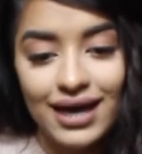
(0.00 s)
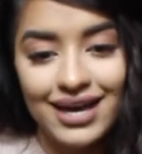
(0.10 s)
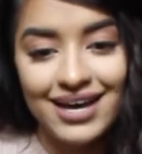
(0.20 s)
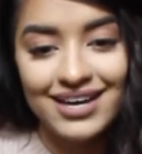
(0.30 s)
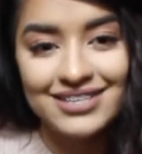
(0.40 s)

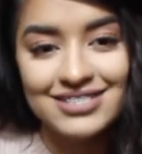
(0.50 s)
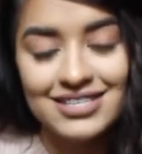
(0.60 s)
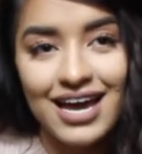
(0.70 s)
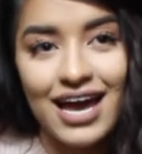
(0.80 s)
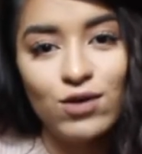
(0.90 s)
And
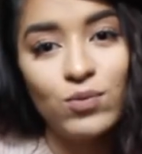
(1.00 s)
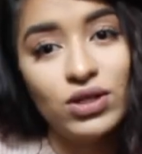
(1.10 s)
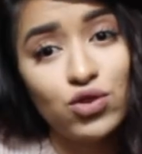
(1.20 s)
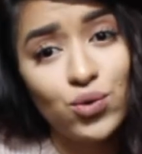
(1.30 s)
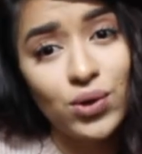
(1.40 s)
I
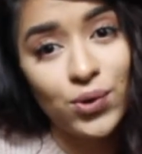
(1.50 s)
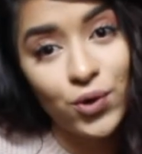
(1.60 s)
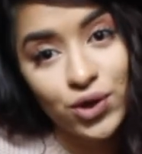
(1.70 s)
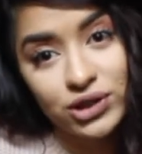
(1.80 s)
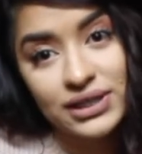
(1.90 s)
went through a
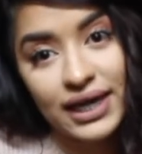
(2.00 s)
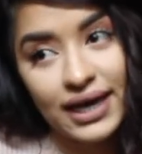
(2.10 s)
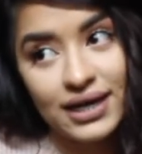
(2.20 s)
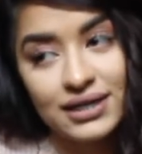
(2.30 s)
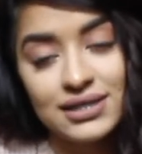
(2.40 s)
lawyer to
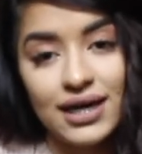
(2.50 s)
get it.